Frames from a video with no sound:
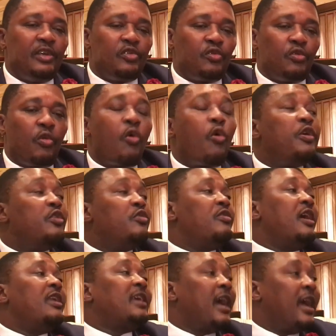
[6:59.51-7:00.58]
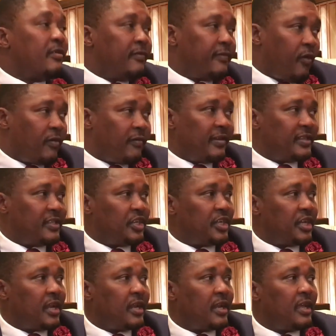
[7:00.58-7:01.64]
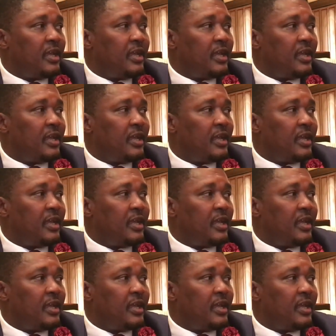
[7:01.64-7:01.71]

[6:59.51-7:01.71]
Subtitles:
to go into that kind of conversation